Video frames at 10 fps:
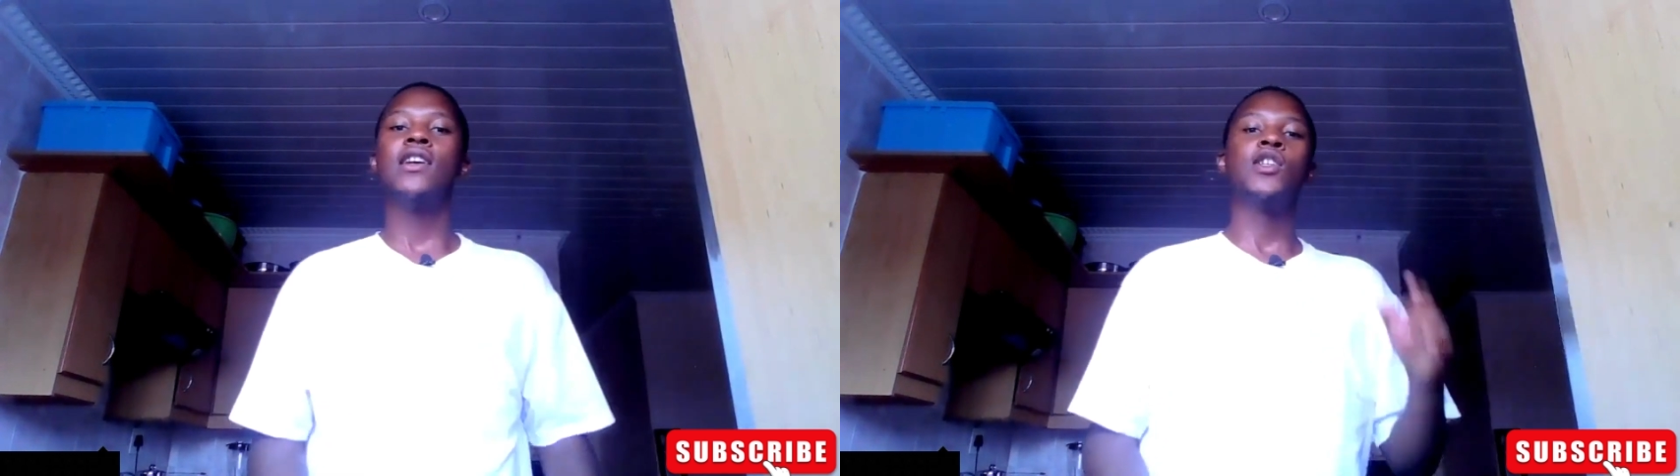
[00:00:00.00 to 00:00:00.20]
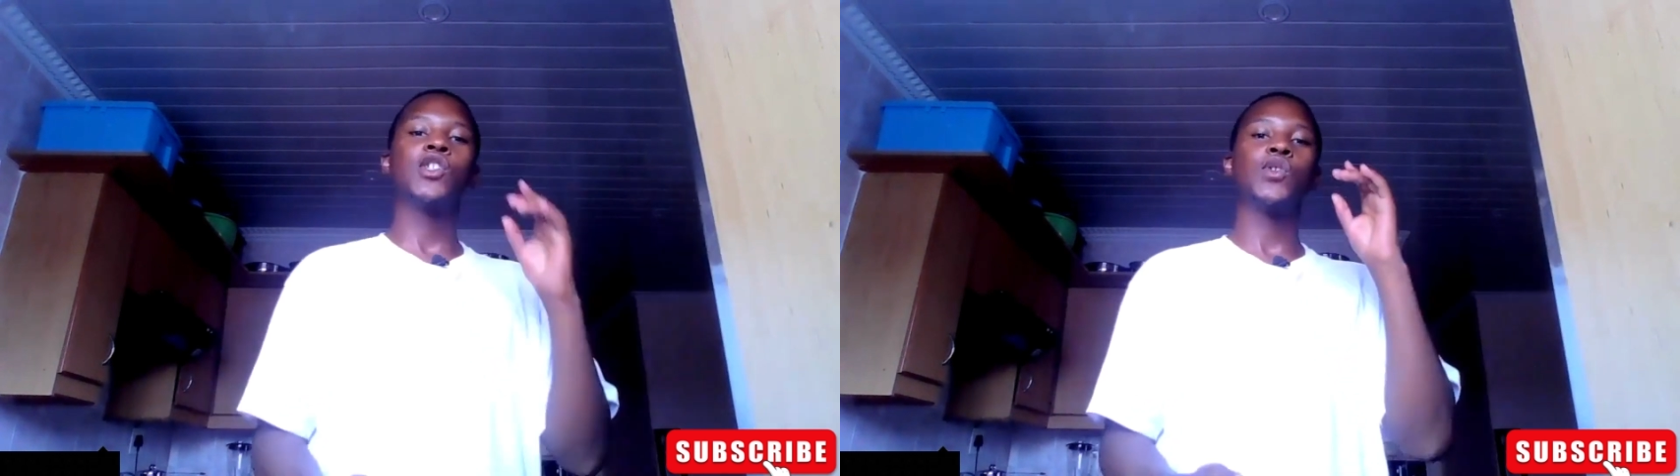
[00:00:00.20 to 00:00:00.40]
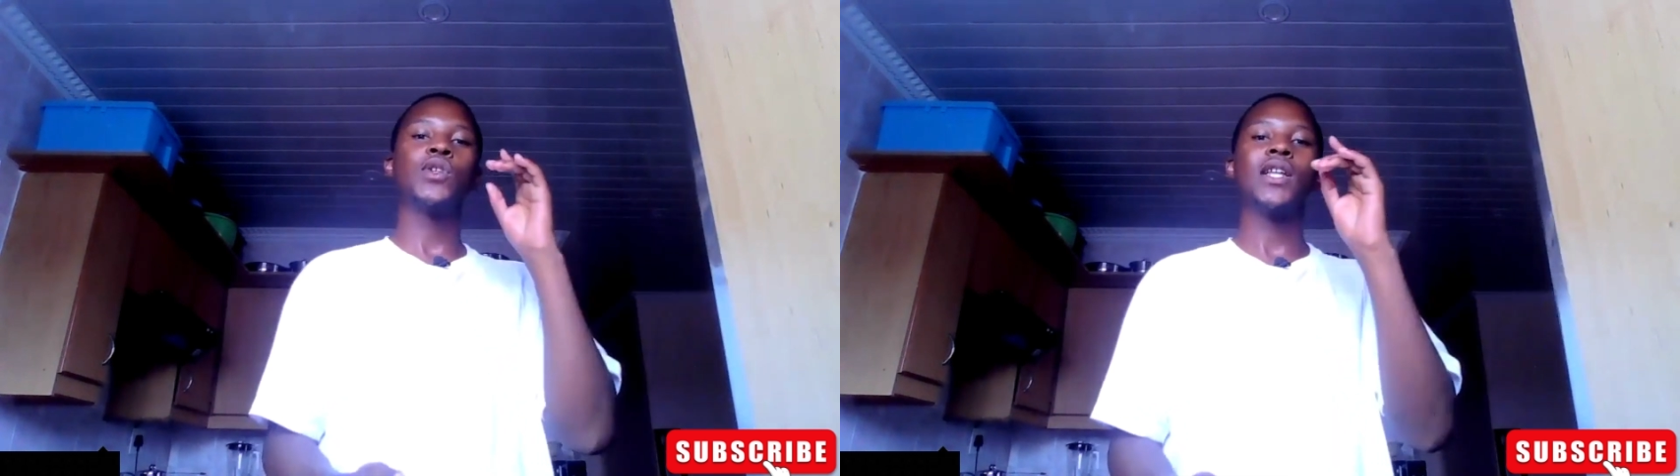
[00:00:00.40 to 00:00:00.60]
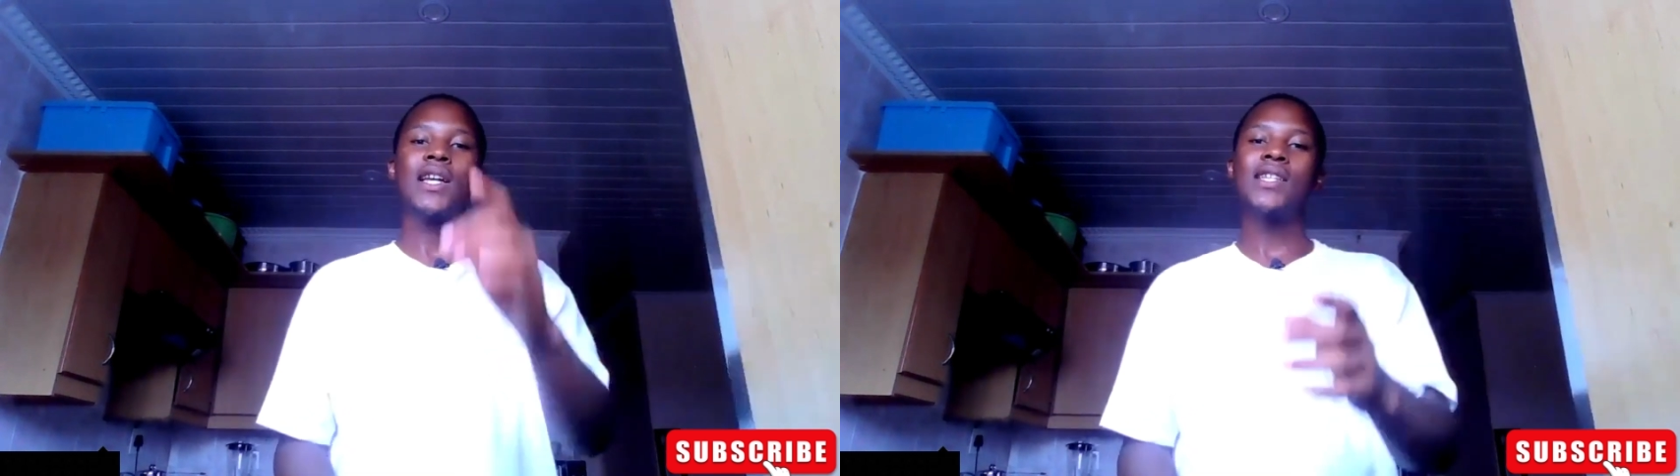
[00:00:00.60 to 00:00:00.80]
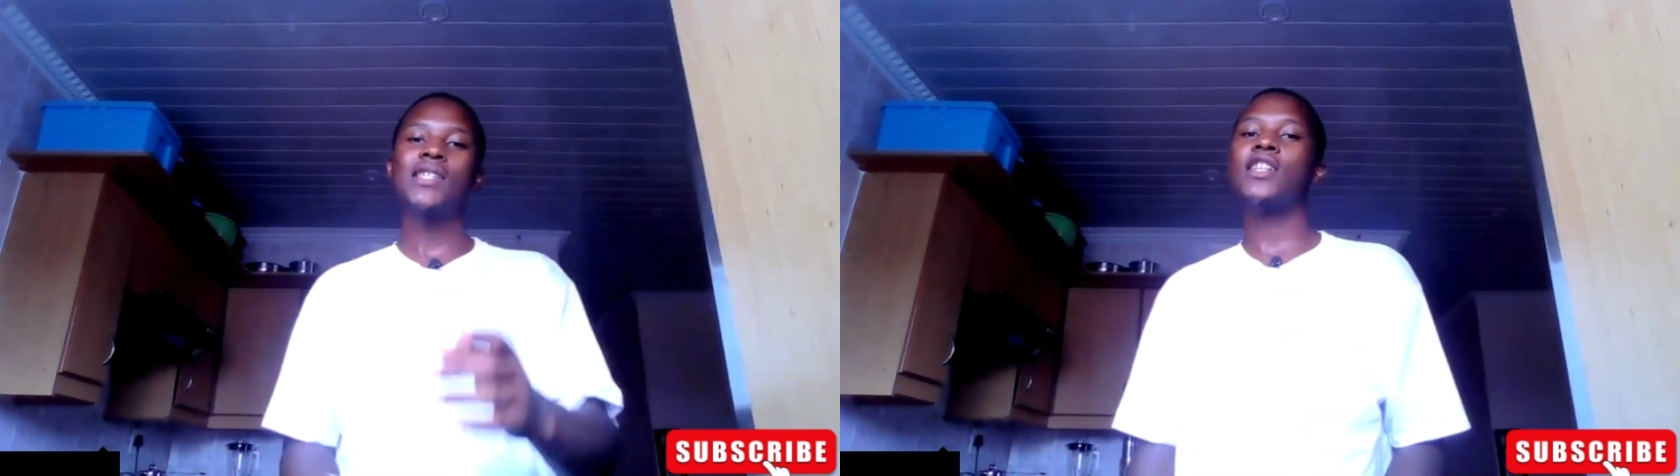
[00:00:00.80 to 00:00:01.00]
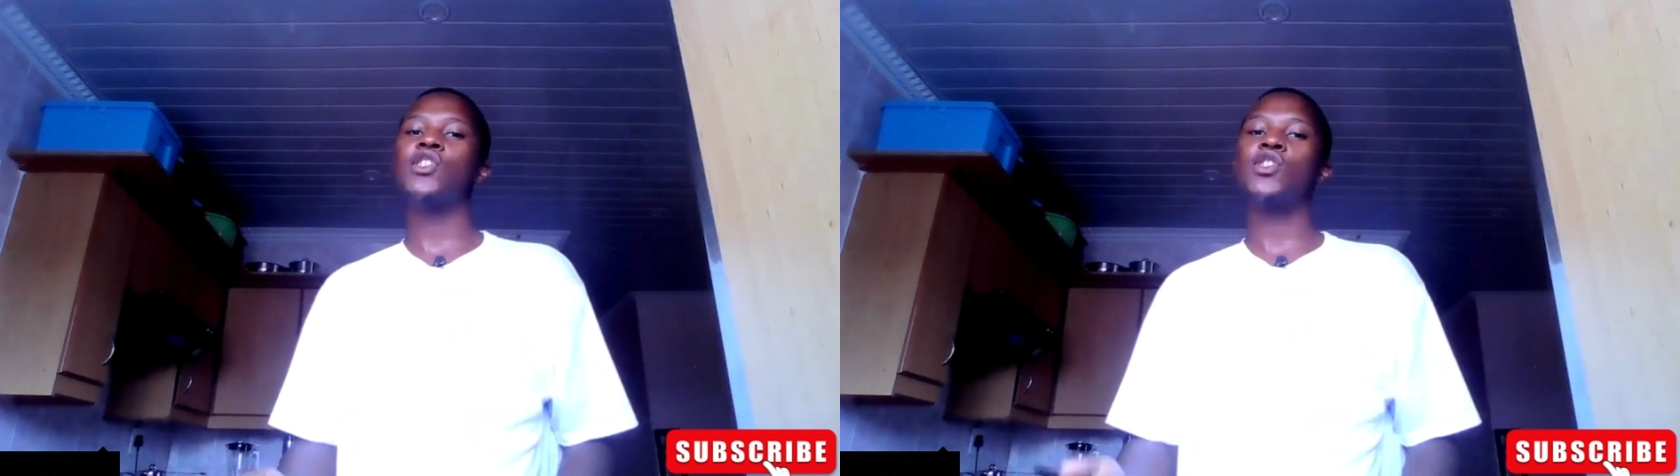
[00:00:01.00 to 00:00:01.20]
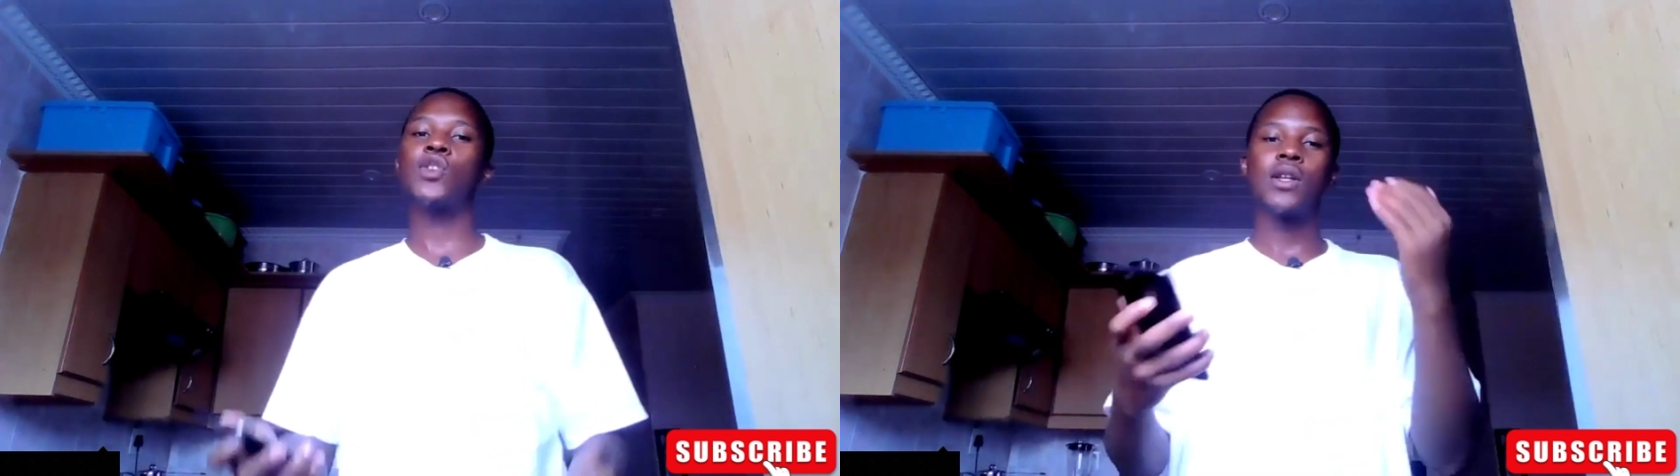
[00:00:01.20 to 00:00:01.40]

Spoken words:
So the last stage is going